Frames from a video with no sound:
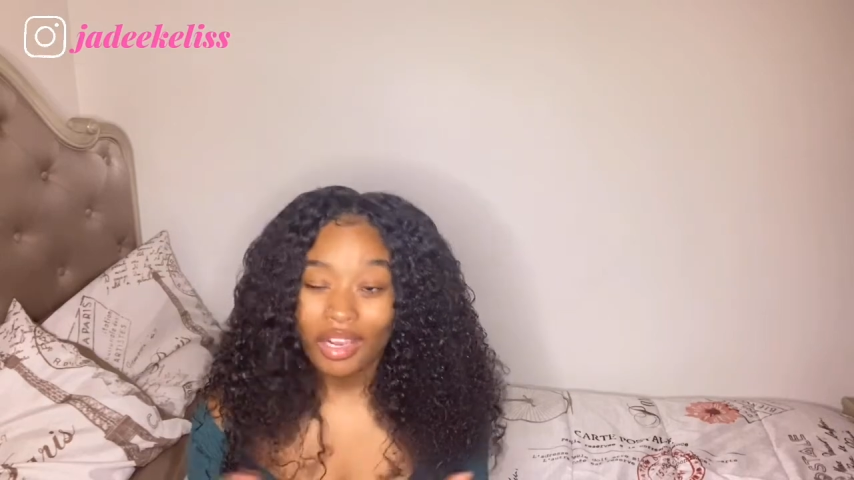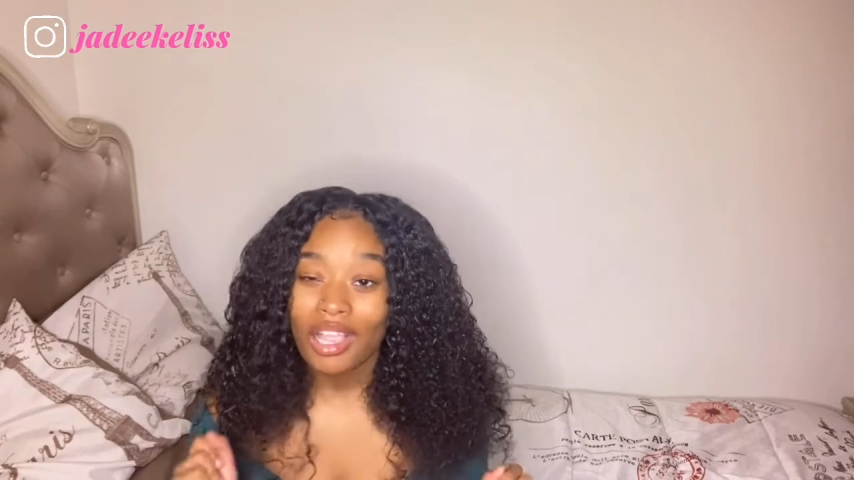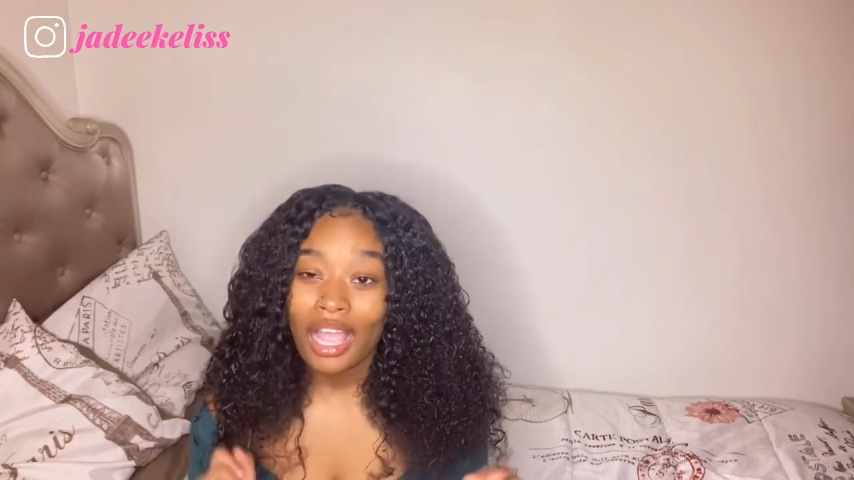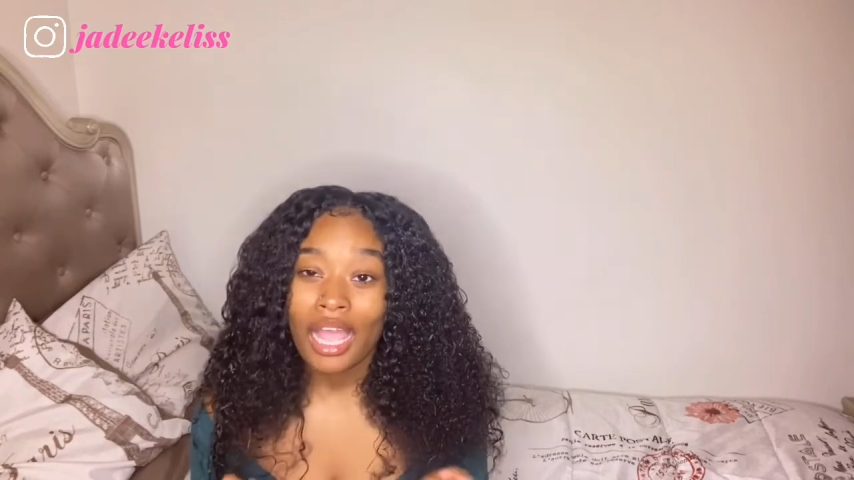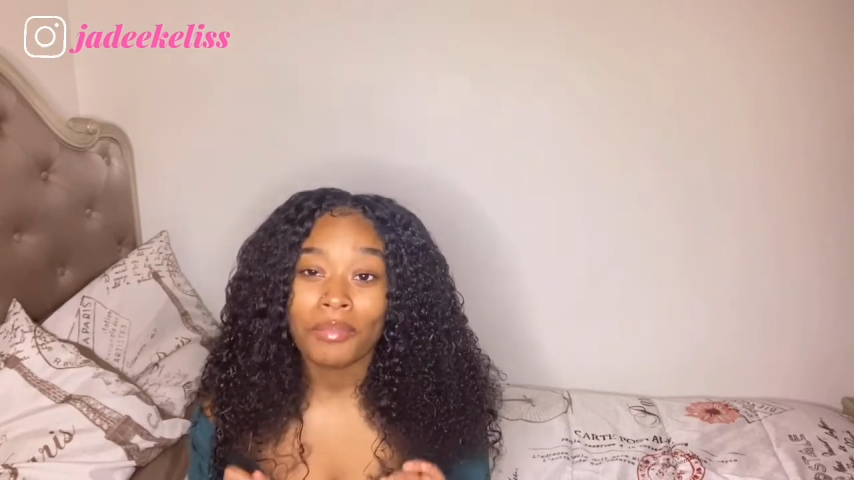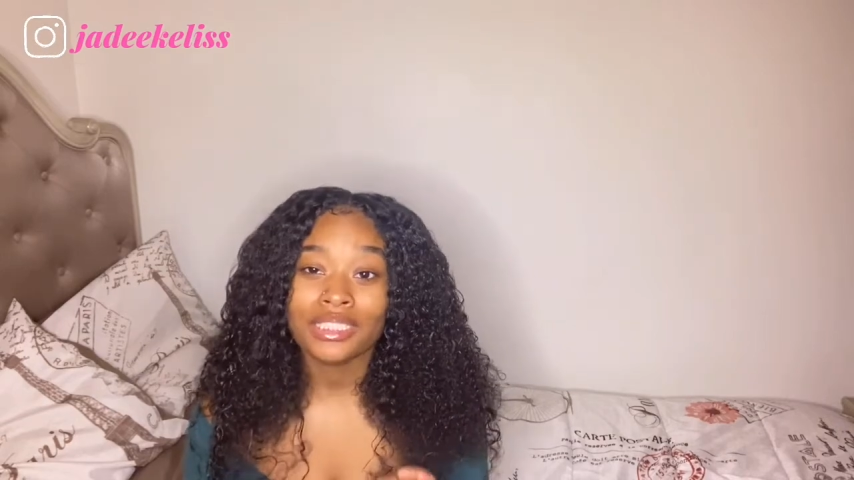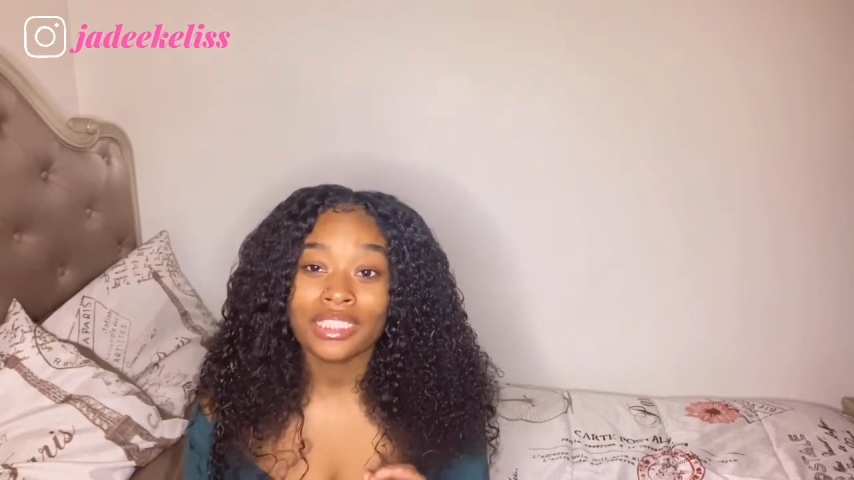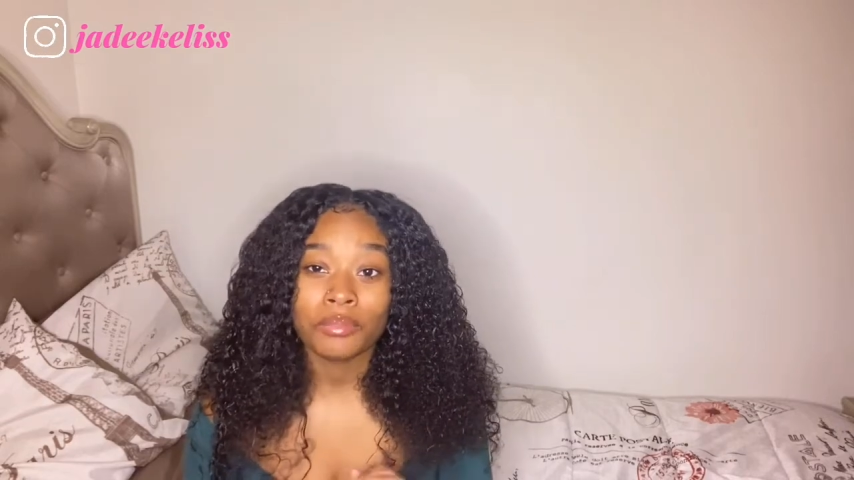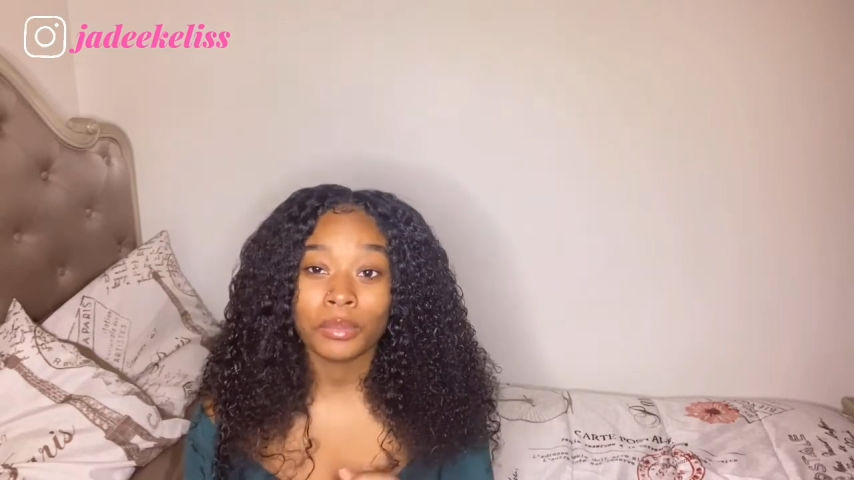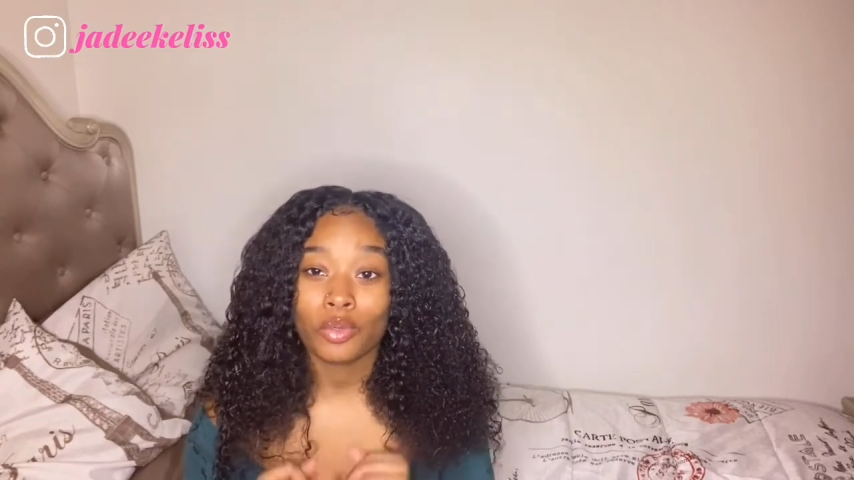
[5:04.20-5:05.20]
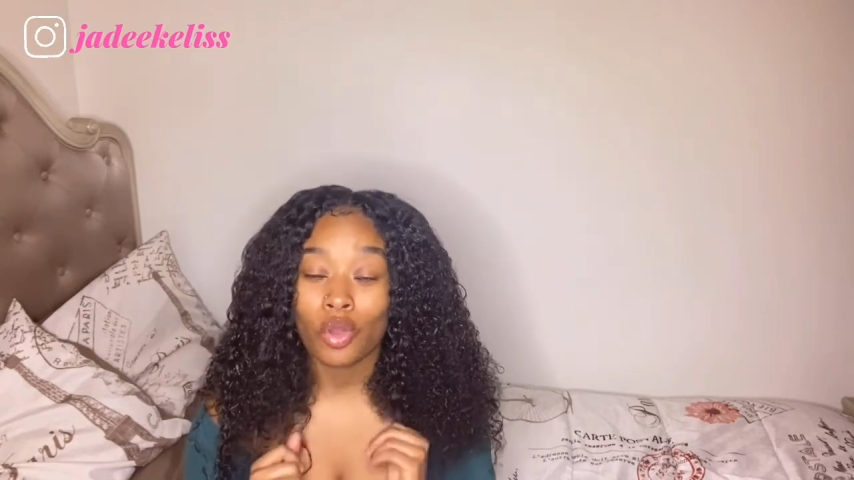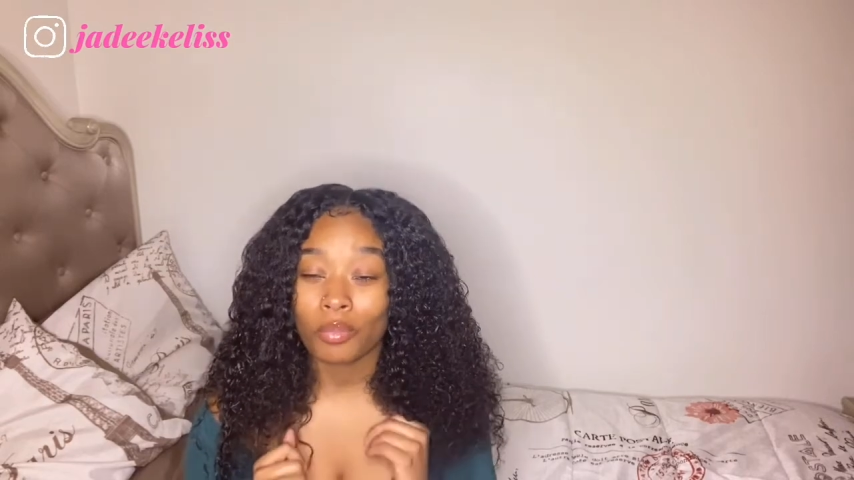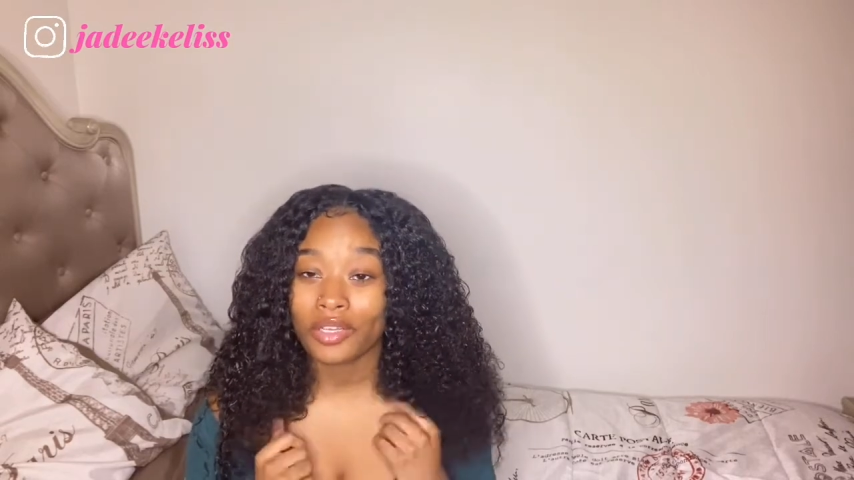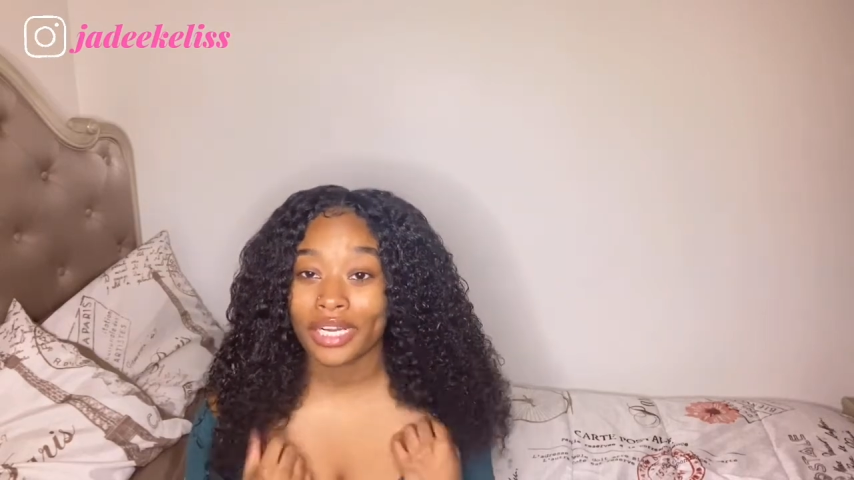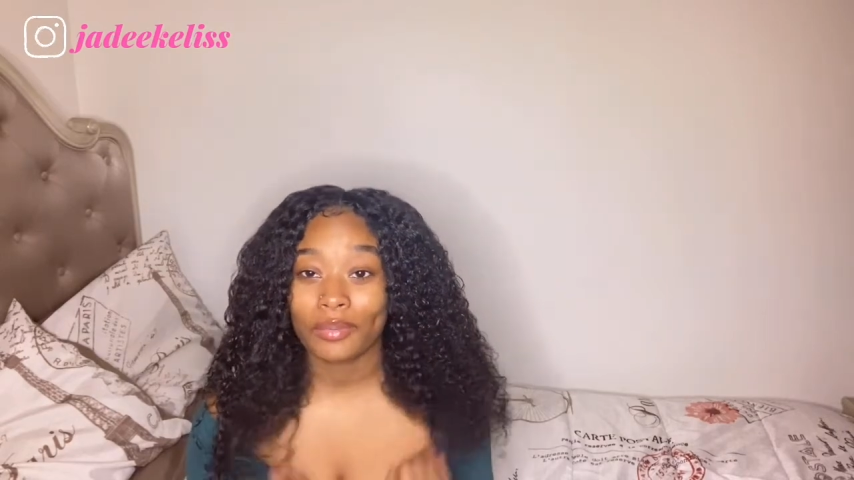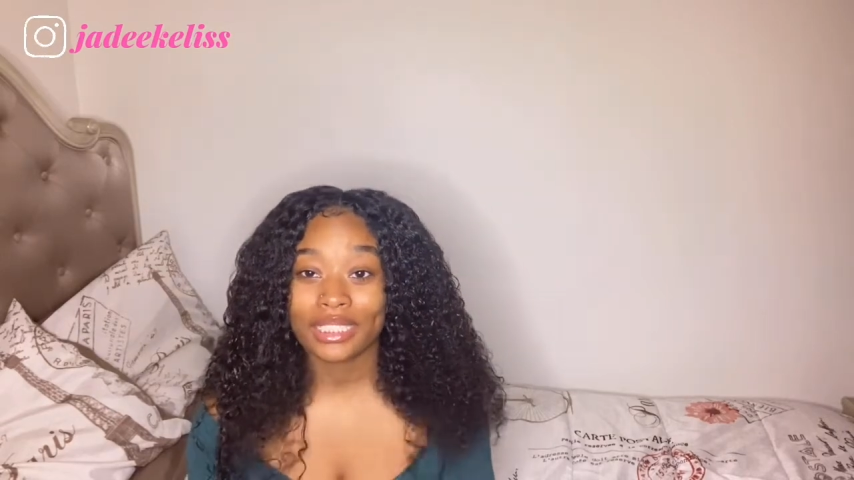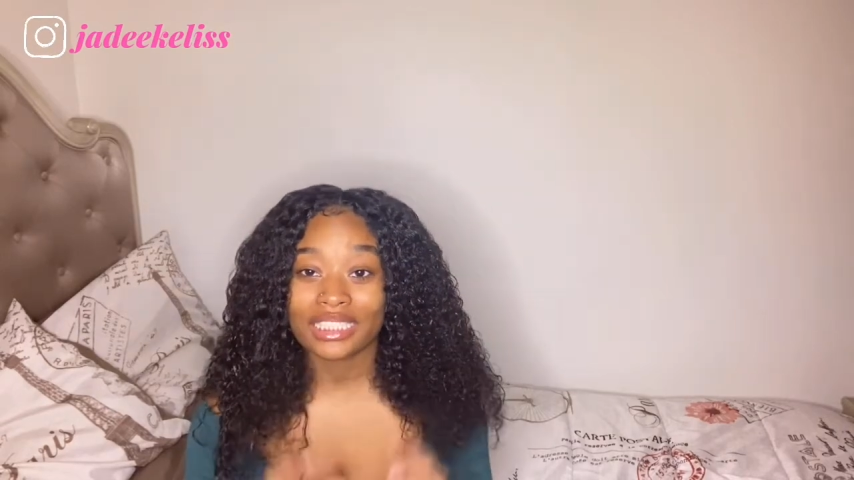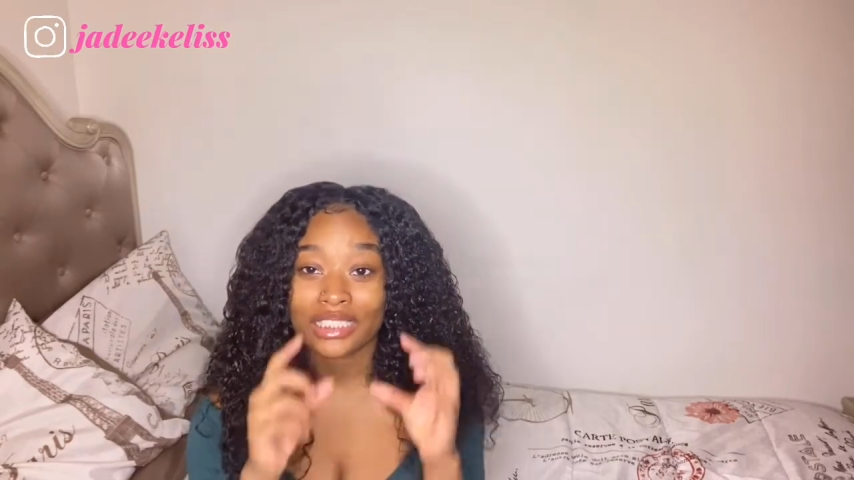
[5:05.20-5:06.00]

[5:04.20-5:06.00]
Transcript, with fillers: I be seeing people comb their hair with these